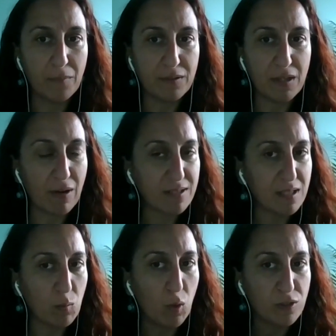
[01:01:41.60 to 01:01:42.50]
they're
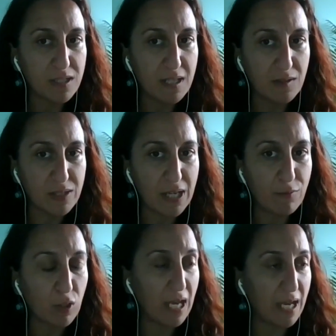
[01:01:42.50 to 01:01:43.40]
asking, what skills have
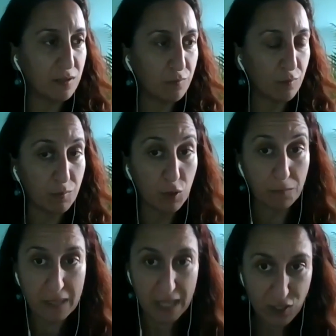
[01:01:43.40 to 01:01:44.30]
you gained from your
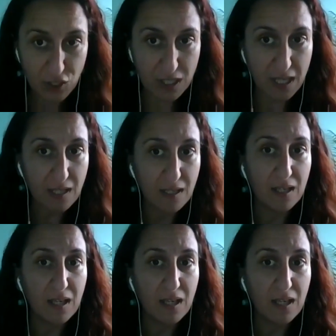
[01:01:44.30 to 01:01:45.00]
PhD,